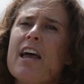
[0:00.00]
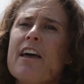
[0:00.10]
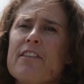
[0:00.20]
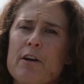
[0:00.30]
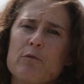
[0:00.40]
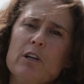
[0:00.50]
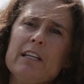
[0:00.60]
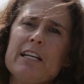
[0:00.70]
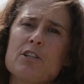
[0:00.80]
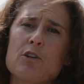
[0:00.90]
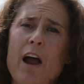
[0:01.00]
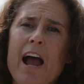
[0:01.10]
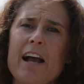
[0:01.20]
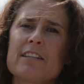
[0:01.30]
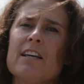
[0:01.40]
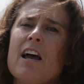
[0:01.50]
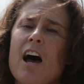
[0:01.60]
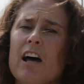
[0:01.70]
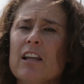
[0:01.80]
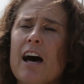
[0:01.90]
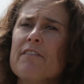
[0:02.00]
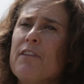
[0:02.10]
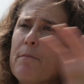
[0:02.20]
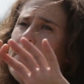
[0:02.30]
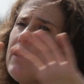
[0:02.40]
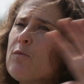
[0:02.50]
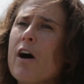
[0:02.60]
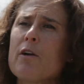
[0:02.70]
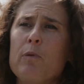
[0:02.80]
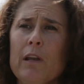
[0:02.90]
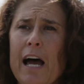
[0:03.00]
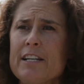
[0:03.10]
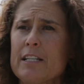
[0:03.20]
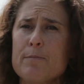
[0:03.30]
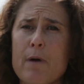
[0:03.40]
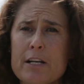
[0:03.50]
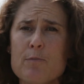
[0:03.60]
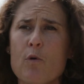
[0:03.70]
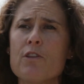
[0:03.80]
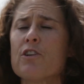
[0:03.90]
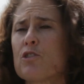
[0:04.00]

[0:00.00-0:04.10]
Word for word: that it really attracts a lot of the midwater pelagics much more. They're